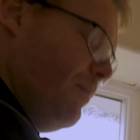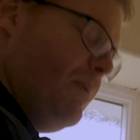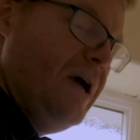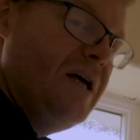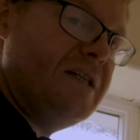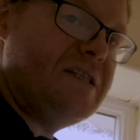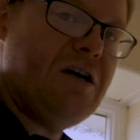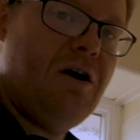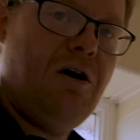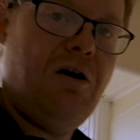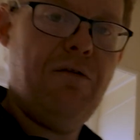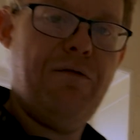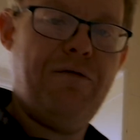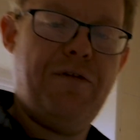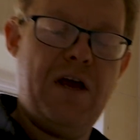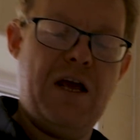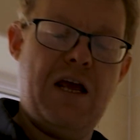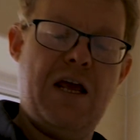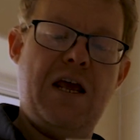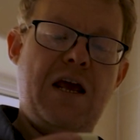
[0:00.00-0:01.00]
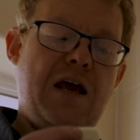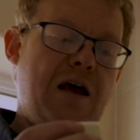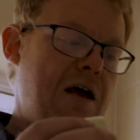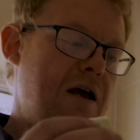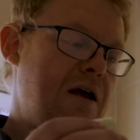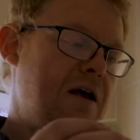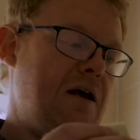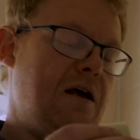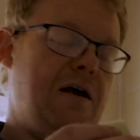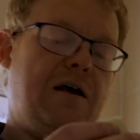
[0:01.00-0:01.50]
bit of the
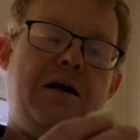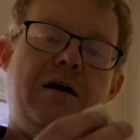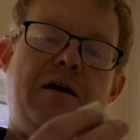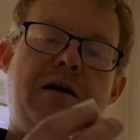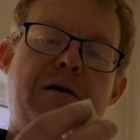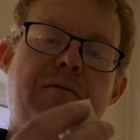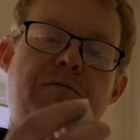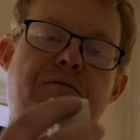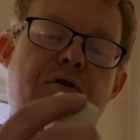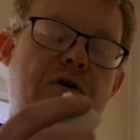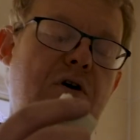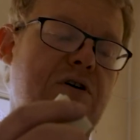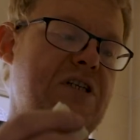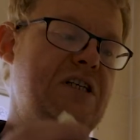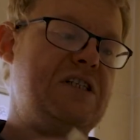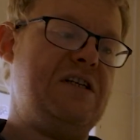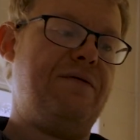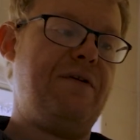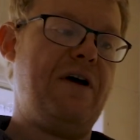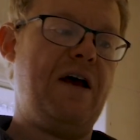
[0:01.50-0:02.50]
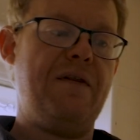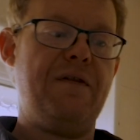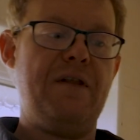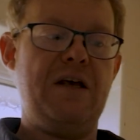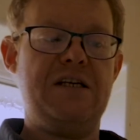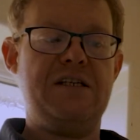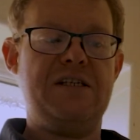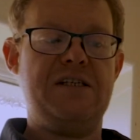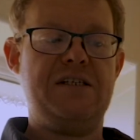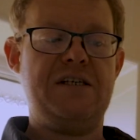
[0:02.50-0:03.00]
process of fitting
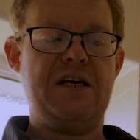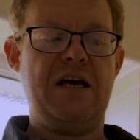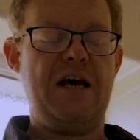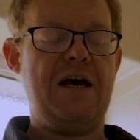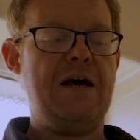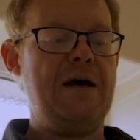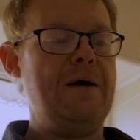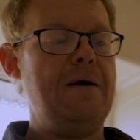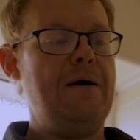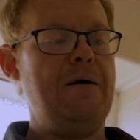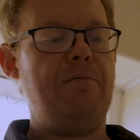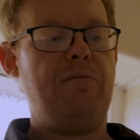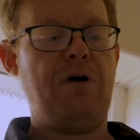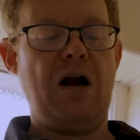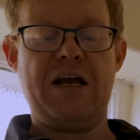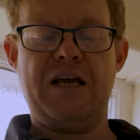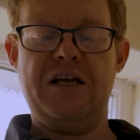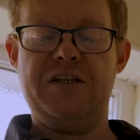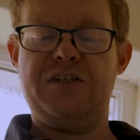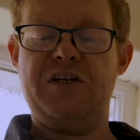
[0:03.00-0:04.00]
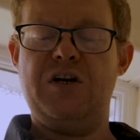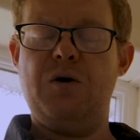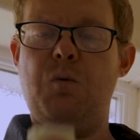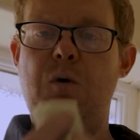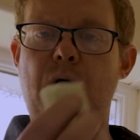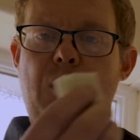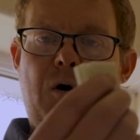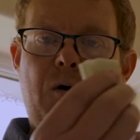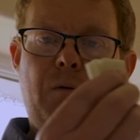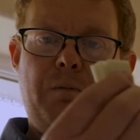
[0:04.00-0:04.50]
this bracket to the
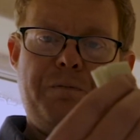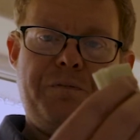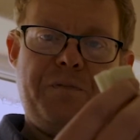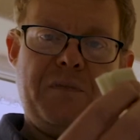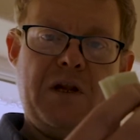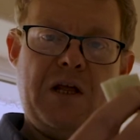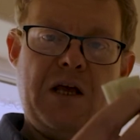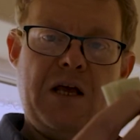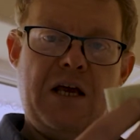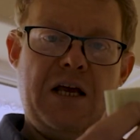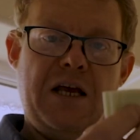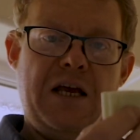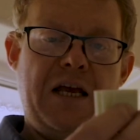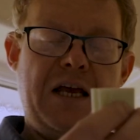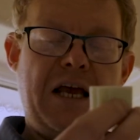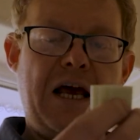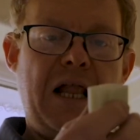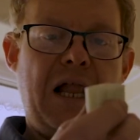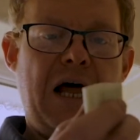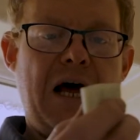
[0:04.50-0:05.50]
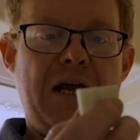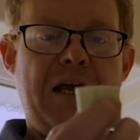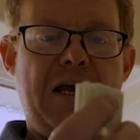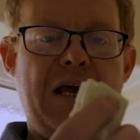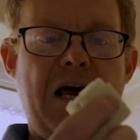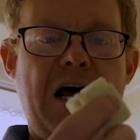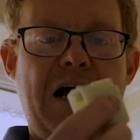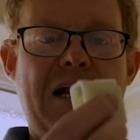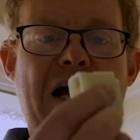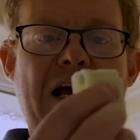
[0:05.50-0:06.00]
wall, you get like
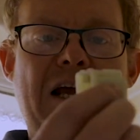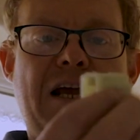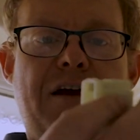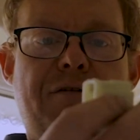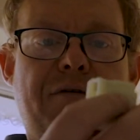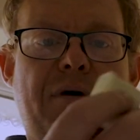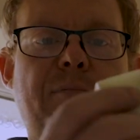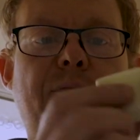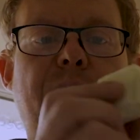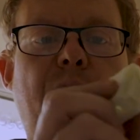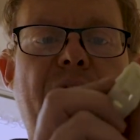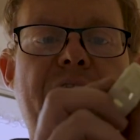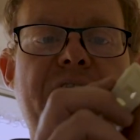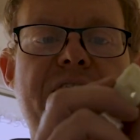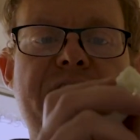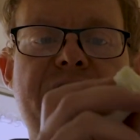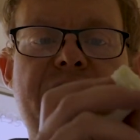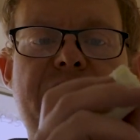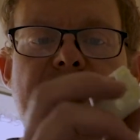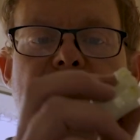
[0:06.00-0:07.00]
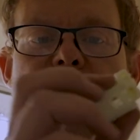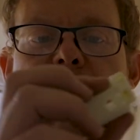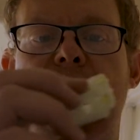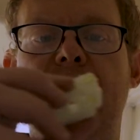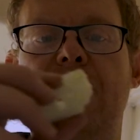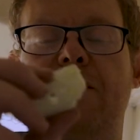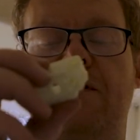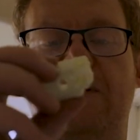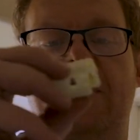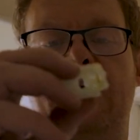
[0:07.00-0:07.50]
an anchoring point
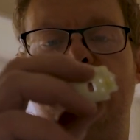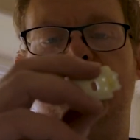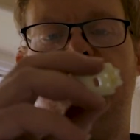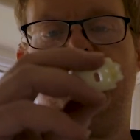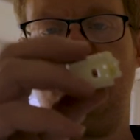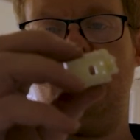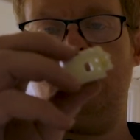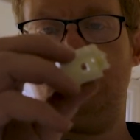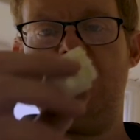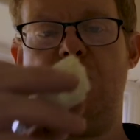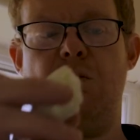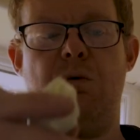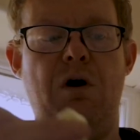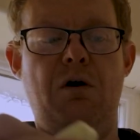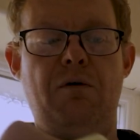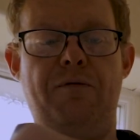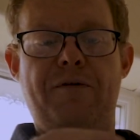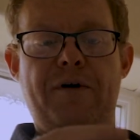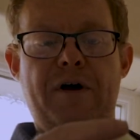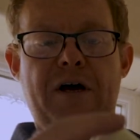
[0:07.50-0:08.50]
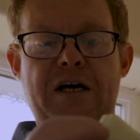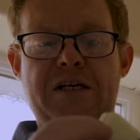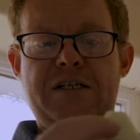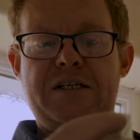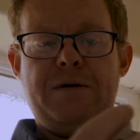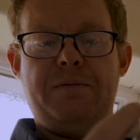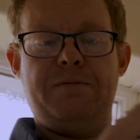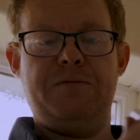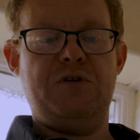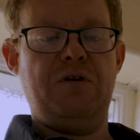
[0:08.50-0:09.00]
that you'll screw to the wall first.
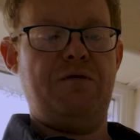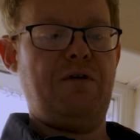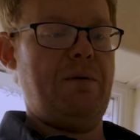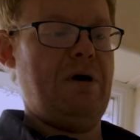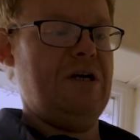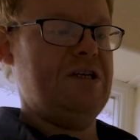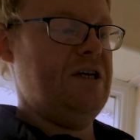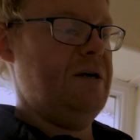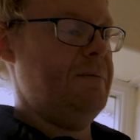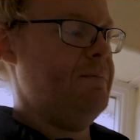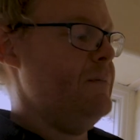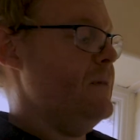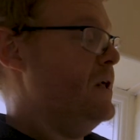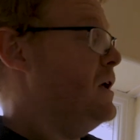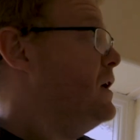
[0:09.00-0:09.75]
So if you imagine